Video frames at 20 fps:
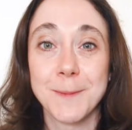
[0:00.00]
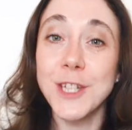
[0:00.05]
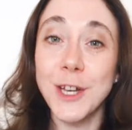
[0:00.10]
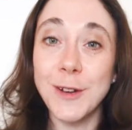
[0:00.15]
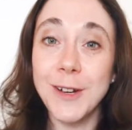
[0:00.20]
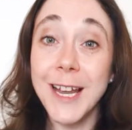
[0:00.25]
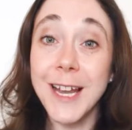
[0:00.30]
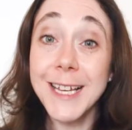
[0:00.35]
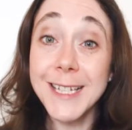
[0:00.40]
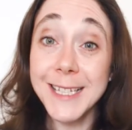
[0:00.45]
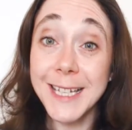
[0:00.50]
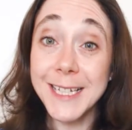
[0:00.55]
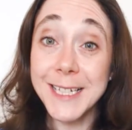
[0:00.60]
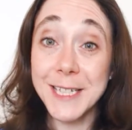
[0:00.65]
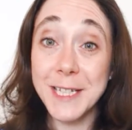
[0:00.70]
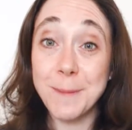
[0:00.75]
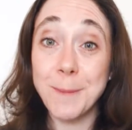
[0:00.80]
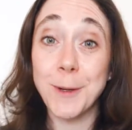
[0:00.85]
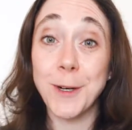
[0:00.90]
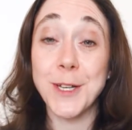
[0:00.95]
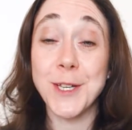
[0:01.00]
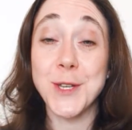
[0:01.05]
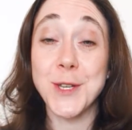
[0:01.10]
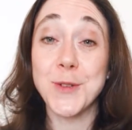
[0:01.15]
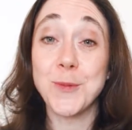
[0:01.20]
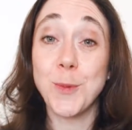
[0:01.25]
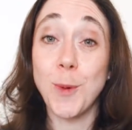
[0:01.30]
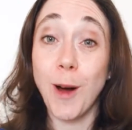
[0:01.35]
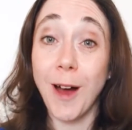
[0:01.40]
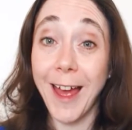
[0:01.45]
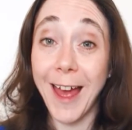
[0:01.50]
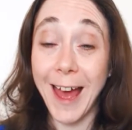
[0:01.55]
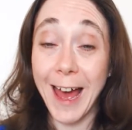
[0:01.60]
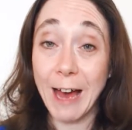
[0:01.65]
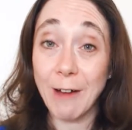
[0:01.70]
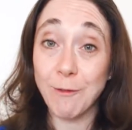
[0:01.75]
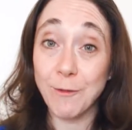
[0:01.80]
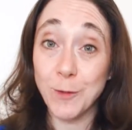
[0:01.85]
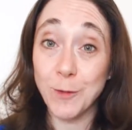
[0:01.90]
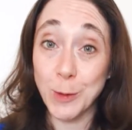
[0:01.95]
So let's get to the point of why I
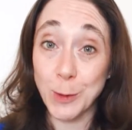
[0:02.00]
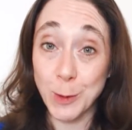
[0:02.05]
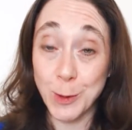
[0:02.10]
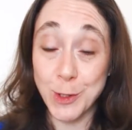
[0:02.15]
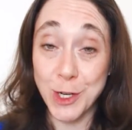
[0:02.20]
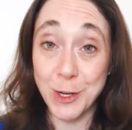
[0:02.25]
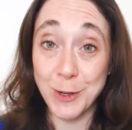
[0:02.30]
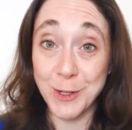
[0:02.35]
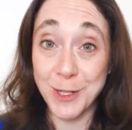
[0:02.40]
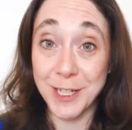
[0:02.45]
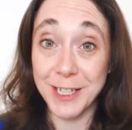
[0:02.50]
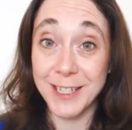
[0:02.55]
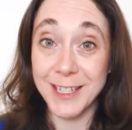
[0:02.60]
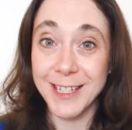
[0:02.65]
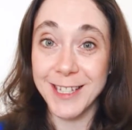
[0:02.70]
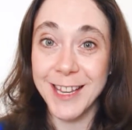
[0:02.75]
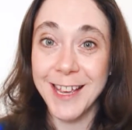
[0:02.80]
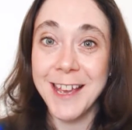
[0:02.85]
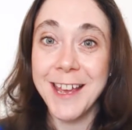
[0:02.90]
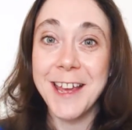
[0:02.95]
have 4 tutors.